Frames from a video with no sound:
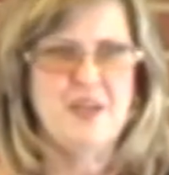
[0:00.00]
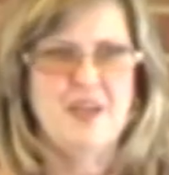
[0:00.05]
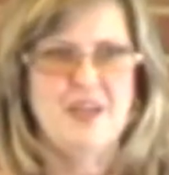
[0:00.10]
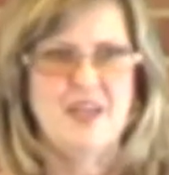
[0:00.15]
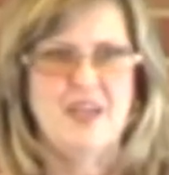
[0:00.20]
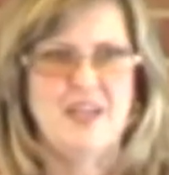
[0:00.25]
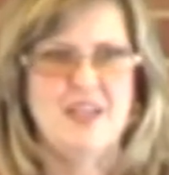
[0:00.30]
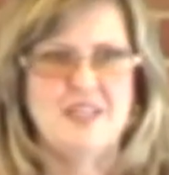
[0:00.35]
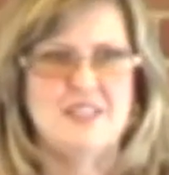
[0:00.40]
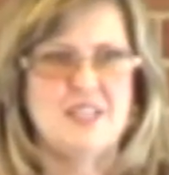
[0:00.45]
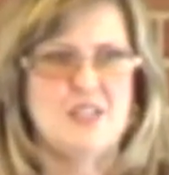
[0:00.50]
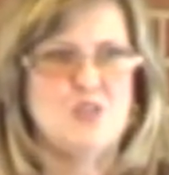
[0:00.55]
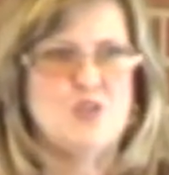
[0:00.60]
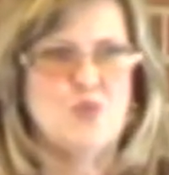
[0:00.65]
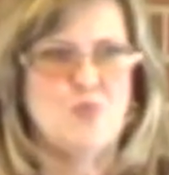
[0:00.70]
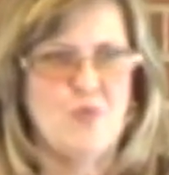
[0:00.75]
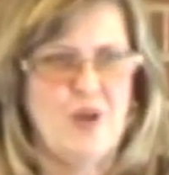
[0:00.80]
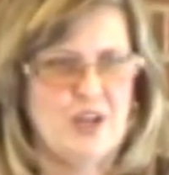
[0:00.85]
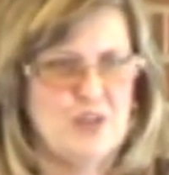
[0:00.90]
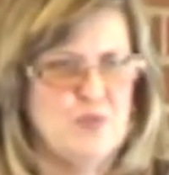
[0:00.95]
is a
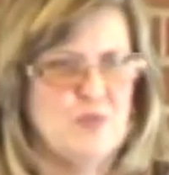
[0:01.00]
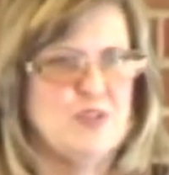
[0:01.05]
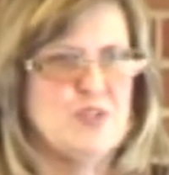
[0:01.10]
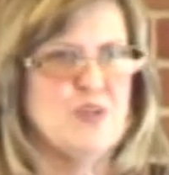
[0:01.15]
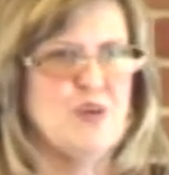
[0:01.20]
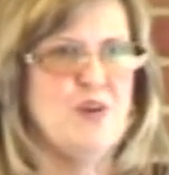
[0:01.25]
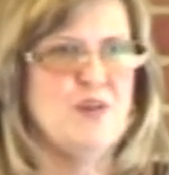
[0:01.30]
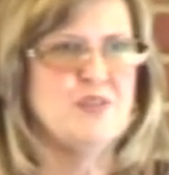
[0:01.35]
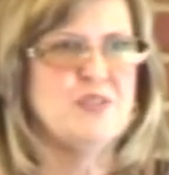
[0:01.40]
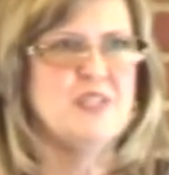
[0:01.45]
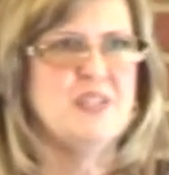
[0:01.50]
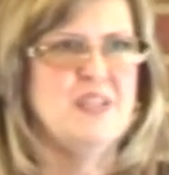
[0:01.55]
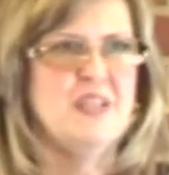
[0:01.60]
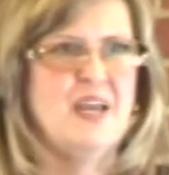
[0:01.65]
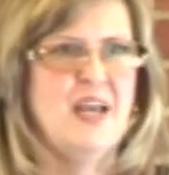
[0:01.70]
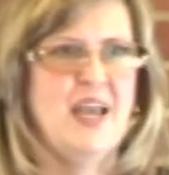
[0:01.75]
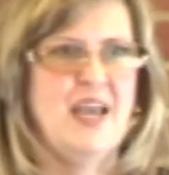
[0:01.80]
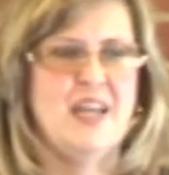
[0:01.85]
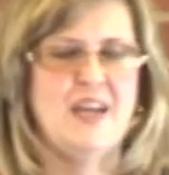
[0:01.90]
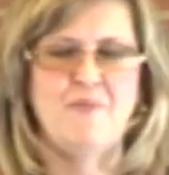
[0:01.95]
direct result.
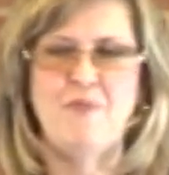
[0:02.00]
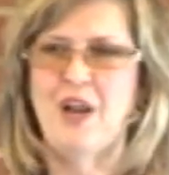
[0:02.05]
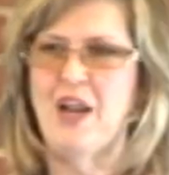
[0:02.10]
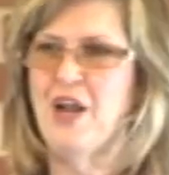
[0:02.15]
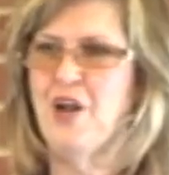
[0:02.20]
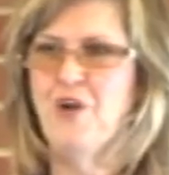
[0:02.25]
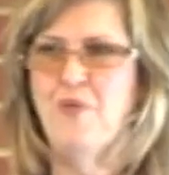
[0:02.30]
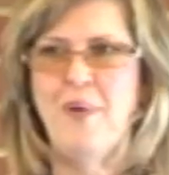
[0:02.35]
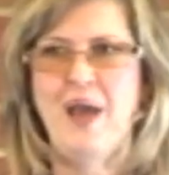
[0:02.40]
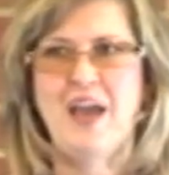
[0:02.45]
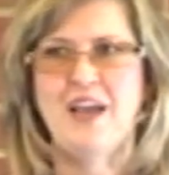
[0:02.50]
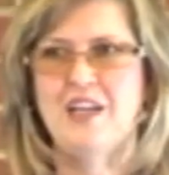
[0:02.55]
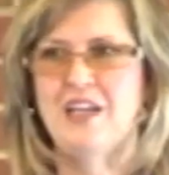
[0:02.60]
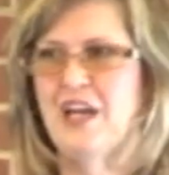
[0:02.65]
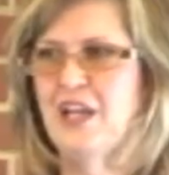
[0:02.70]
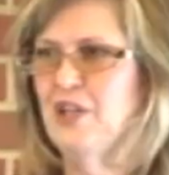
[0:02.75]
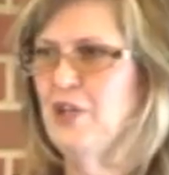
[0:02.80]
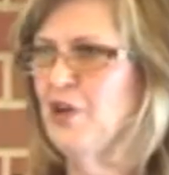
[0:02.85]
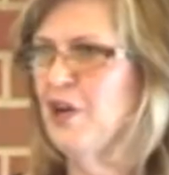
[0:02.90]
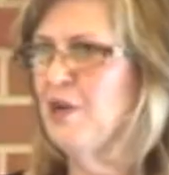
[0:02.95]
And when I go back and
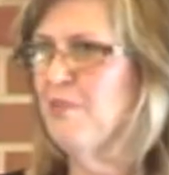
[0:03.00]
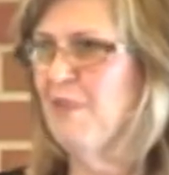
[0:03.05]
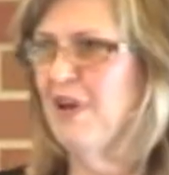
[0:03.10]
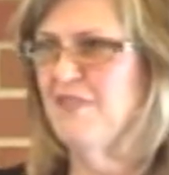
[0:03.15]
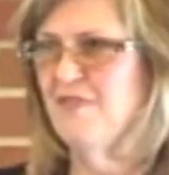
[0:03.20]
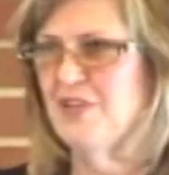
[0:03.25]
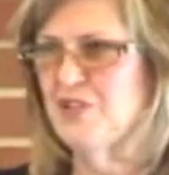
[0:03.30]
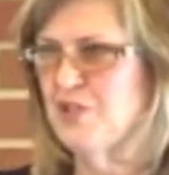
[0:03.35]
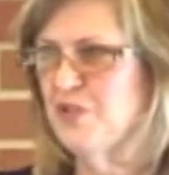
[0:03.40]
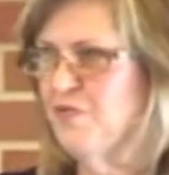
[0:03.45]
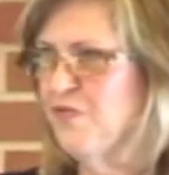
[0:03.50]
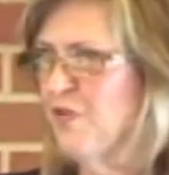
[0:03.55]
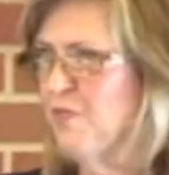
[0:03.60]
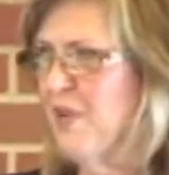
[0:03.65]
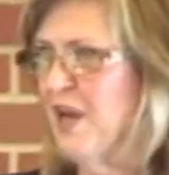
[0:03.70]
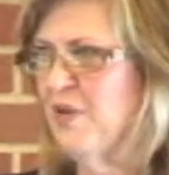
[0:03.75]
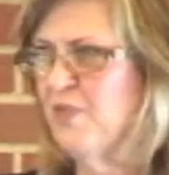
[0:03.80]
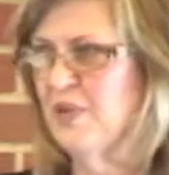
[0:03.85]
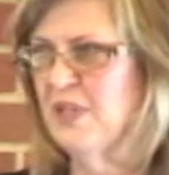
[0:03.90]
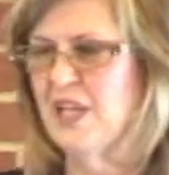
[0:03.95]
I look at my vision for
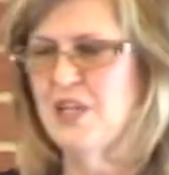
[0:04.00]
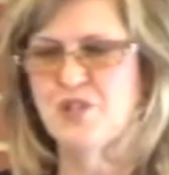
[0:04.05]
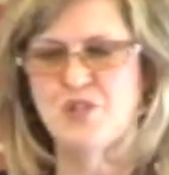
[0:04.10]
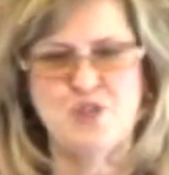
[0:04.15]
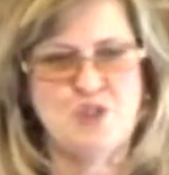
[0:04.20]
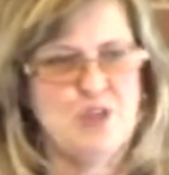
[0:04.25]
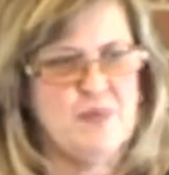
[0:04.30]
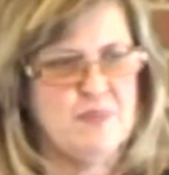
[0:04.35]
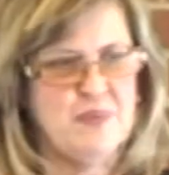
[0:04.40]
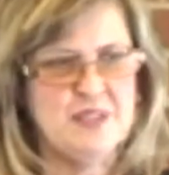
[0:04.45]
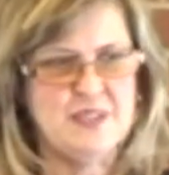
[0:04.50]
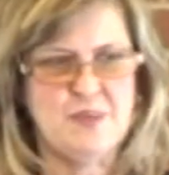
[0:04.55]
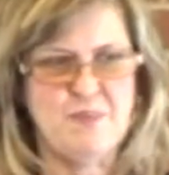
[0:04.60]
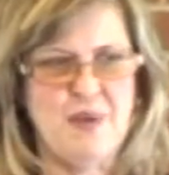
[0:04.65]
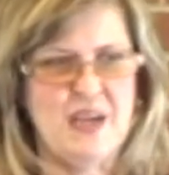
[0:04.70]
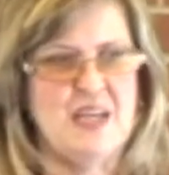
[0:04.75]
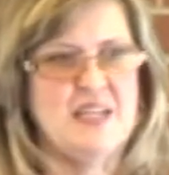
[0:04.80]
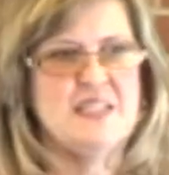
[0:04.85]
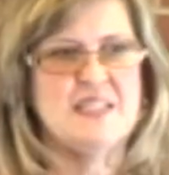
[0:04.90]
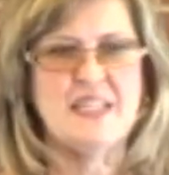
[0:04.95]
my relationship, this
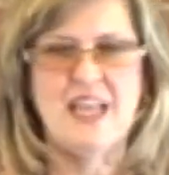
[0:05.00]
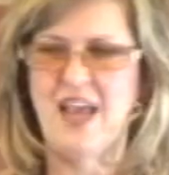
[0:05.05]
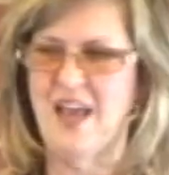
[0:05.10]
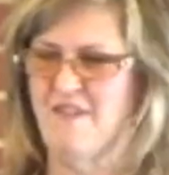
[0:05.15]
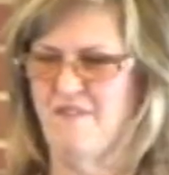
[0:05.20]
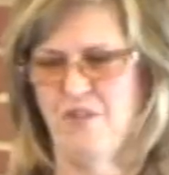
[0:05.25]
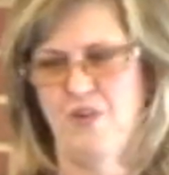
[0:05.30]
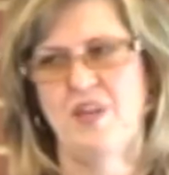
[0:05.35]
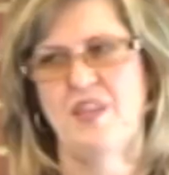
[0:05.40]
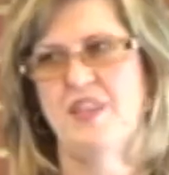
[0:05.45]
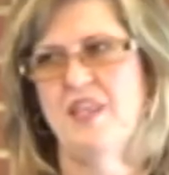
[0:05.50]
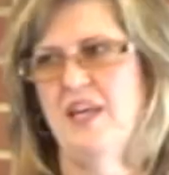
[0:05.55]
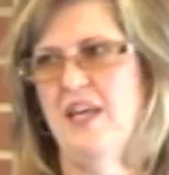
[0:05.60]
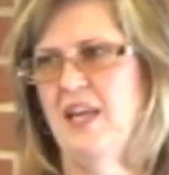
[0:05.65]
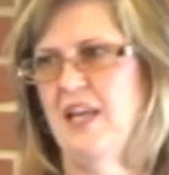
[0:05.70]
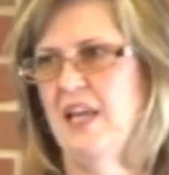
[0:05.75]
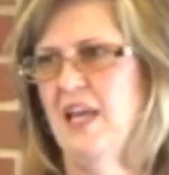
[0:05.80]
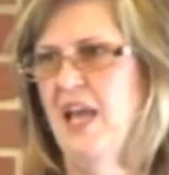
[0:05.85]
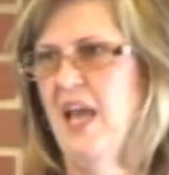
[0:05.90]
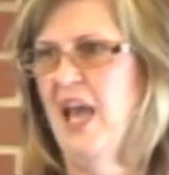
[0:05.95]
man is
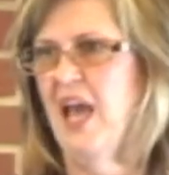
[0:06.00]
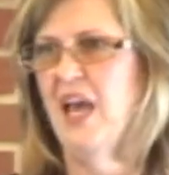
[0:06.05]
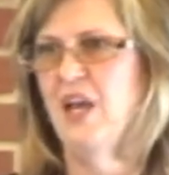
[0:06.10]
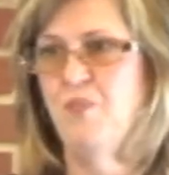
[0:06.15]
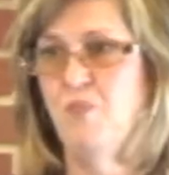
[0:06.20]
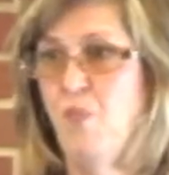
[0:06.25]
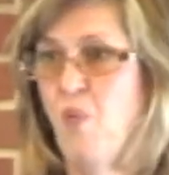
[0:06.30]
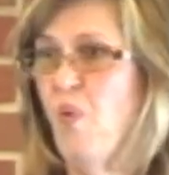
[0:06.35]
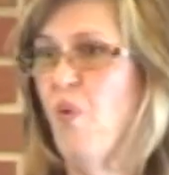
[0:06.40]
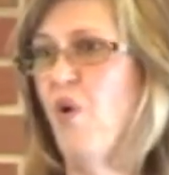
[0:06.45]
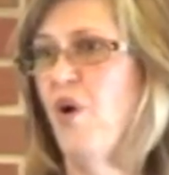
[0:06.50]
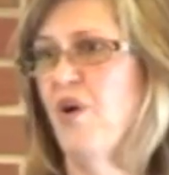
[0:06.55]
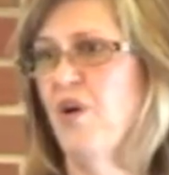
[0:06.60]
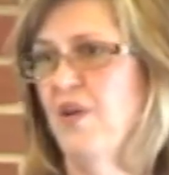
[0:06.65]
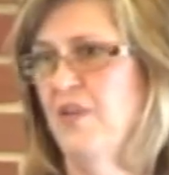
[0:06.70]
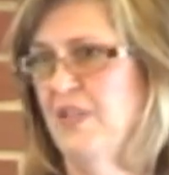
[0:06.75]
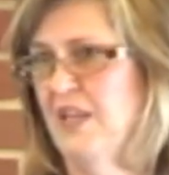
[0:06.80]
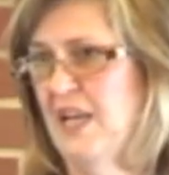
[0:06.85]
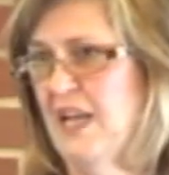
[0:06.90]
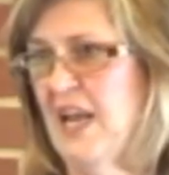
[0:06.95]
everything and
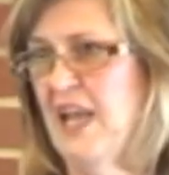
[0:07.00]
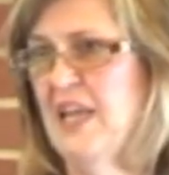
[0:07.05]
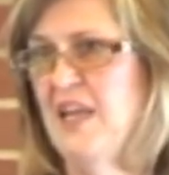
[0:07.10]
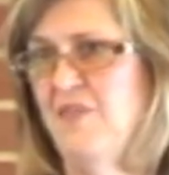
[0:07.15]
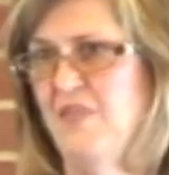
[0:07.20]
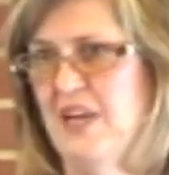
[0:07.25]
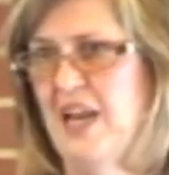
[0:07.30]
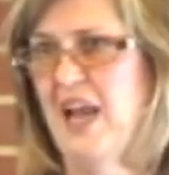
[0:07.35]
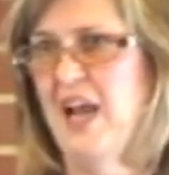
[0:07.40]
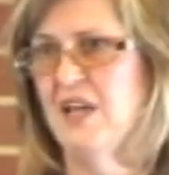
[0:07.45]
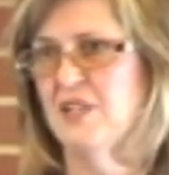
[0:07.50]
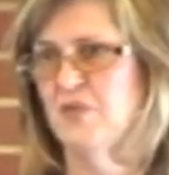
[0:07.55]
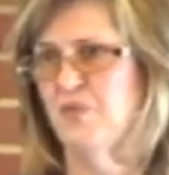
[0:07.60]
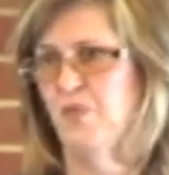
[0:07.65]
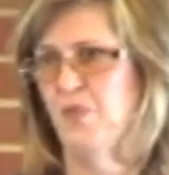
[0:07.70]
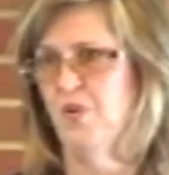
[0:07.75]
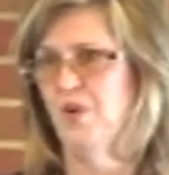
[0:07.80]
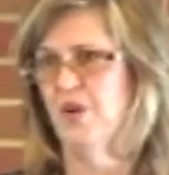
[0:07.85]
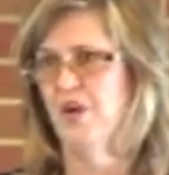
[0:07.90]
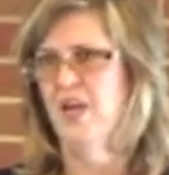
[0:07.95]
more than I even asked for.